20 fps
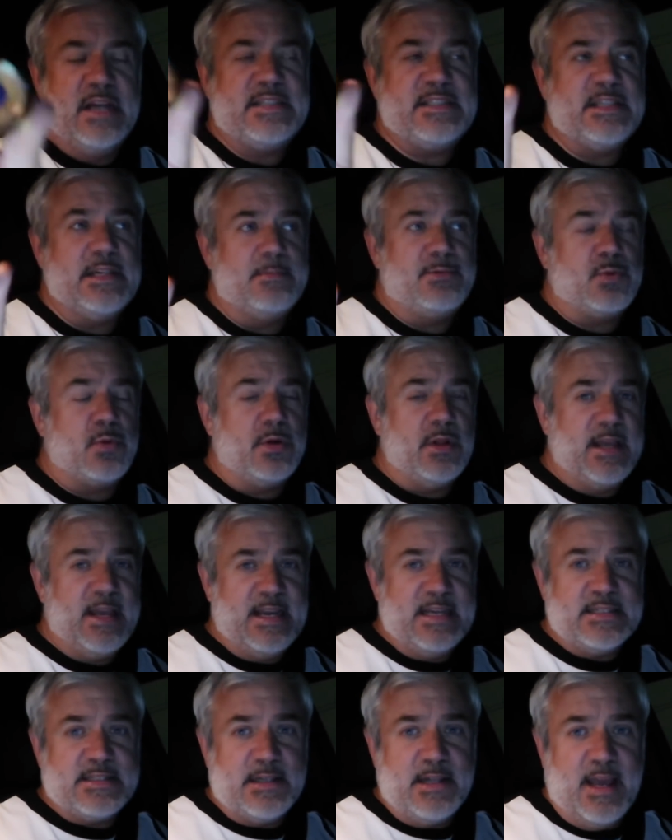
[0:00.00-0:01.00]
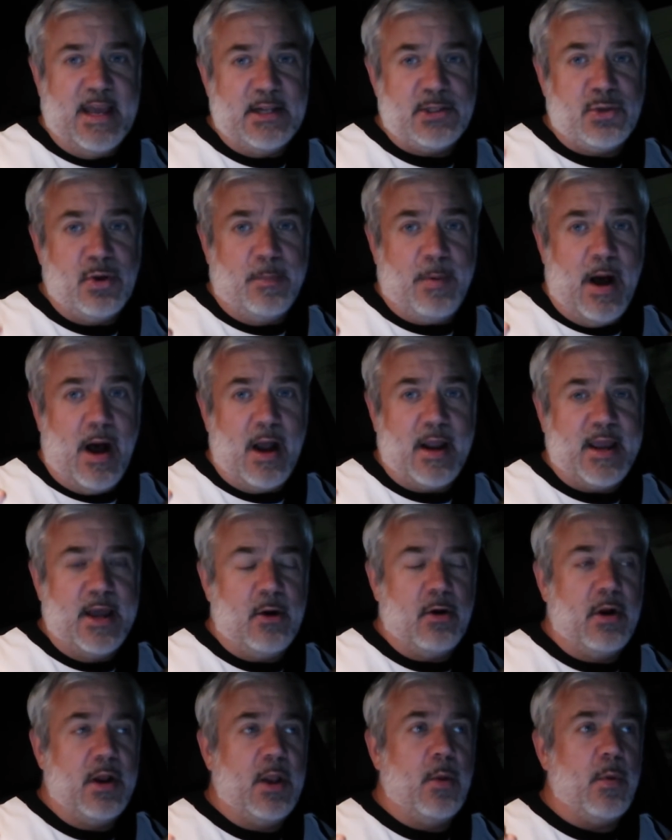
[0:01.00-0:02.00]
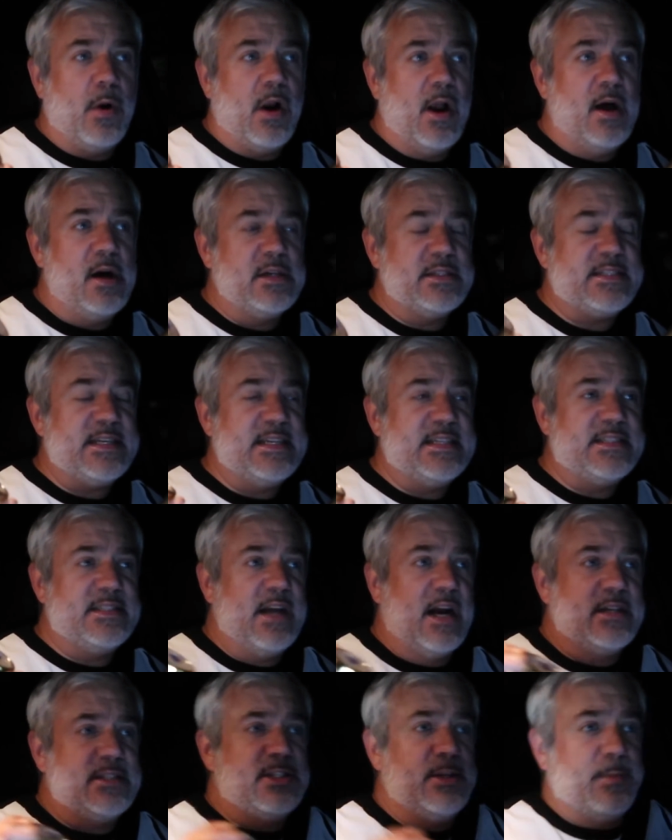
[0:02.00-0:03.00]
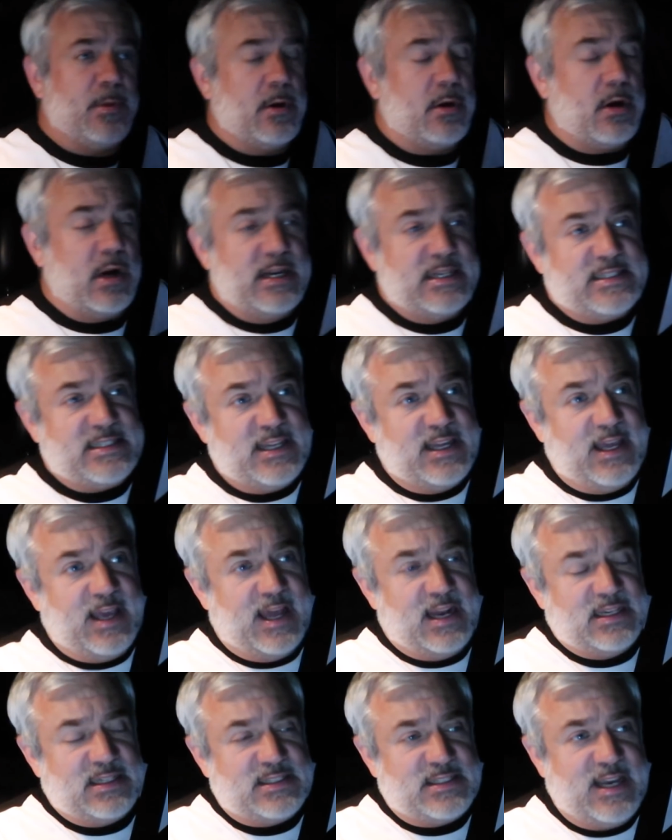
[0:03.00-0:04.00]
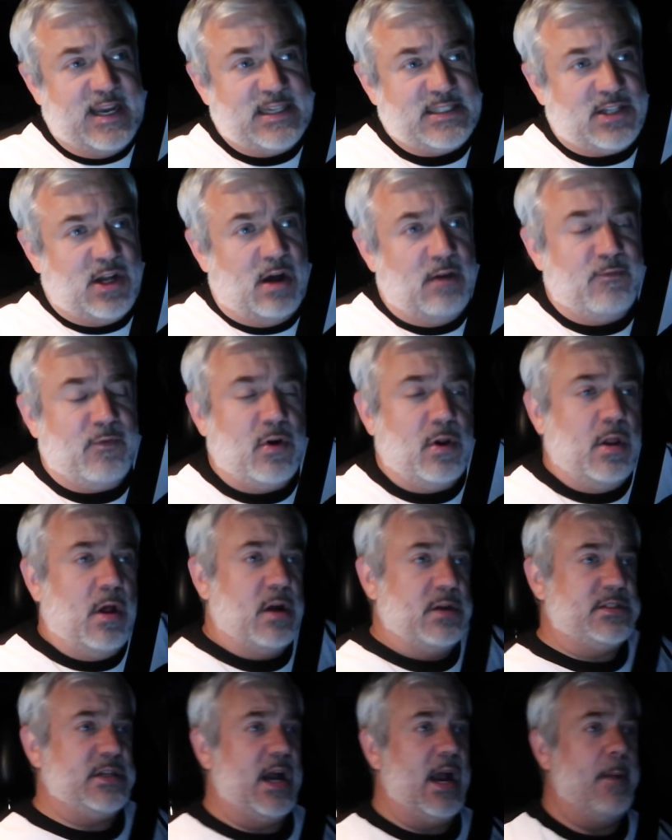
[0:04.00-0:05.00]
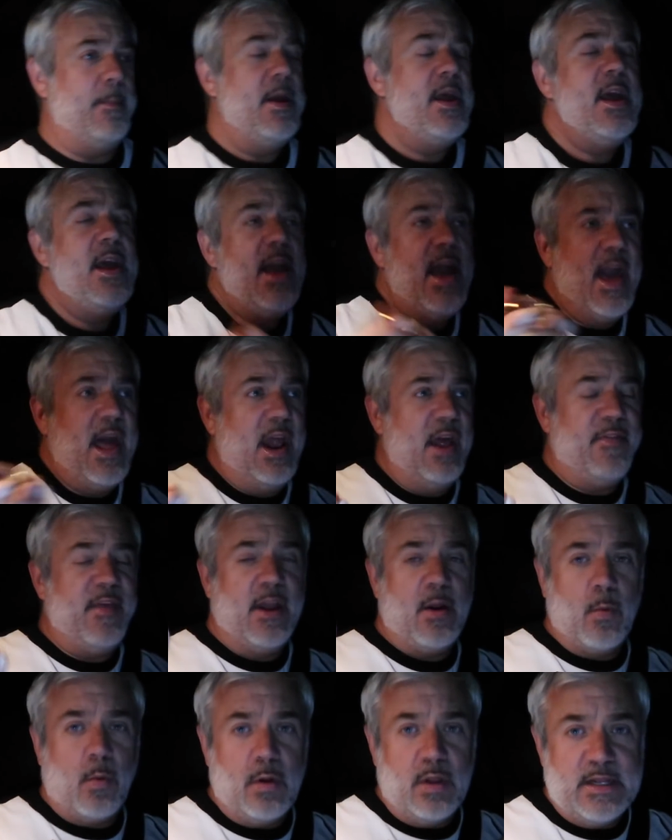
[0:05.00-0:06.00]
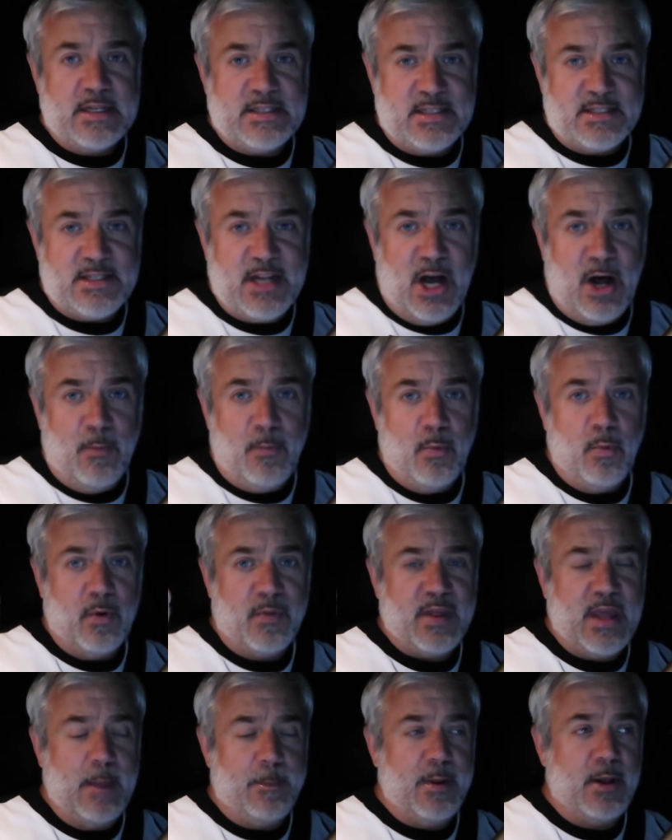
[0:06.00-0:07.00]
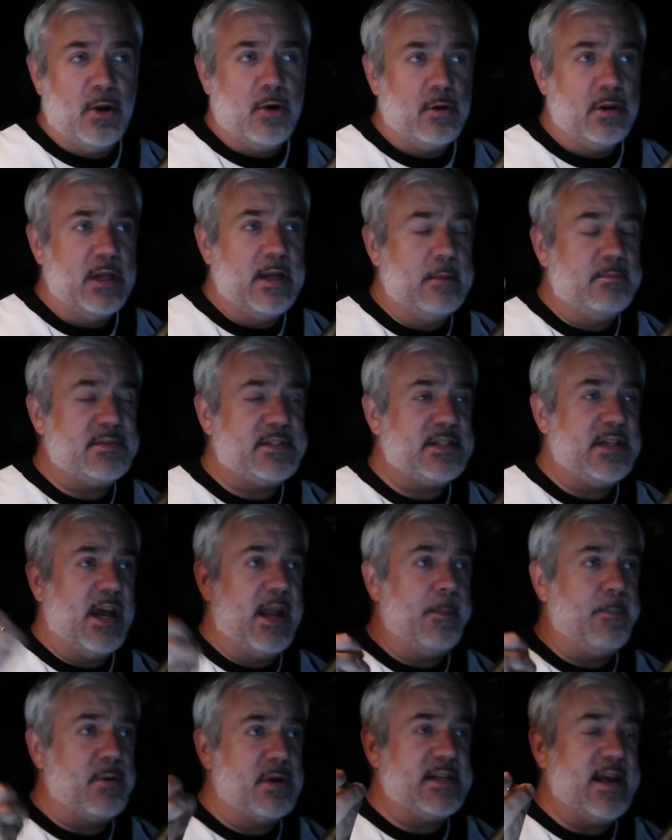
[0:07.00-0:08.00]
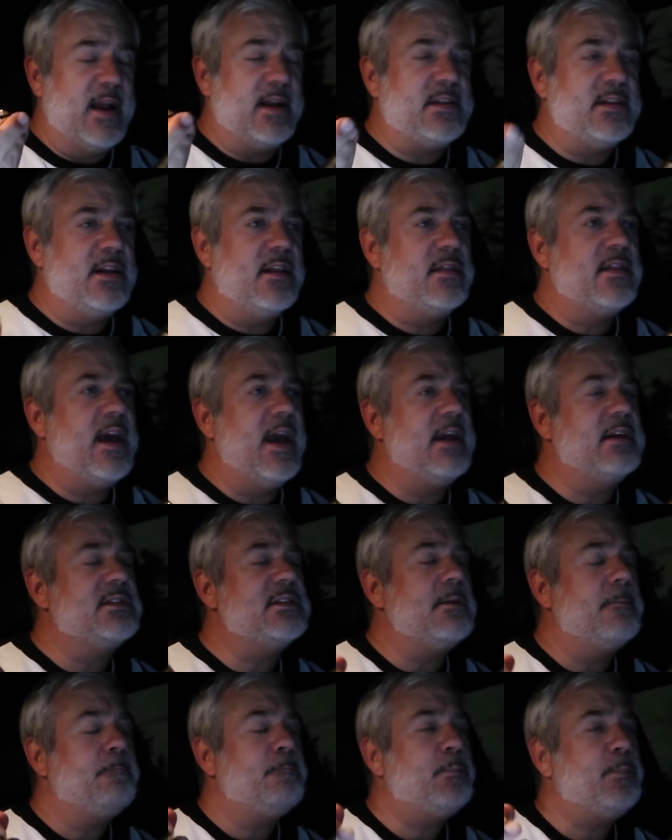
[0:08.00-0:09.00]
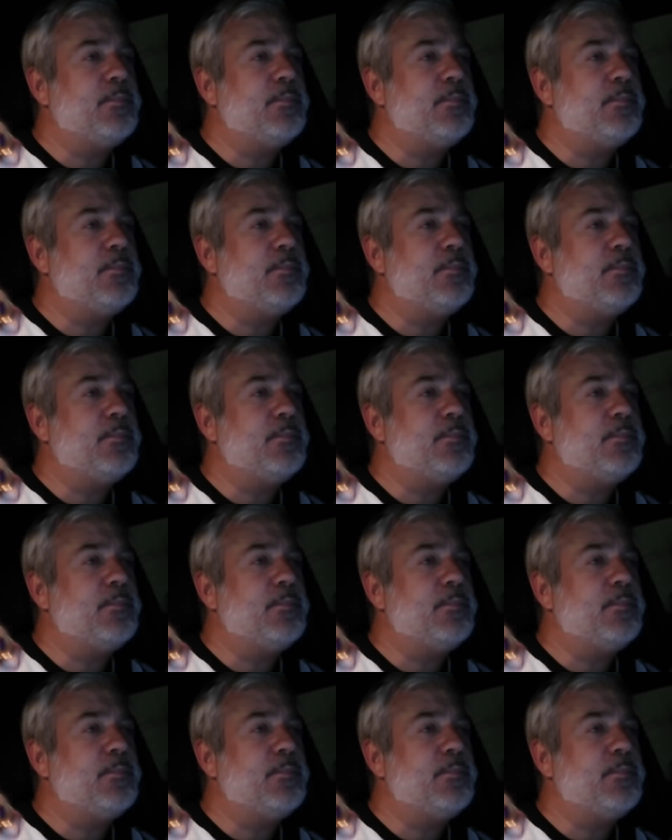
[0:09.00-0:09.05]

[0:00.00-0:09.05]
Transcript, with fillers: It slips really easily into a pocket or anywhere else. It's not super greasy and it stays on for a long time. And I think it really does help with keeping your lips like protected and things.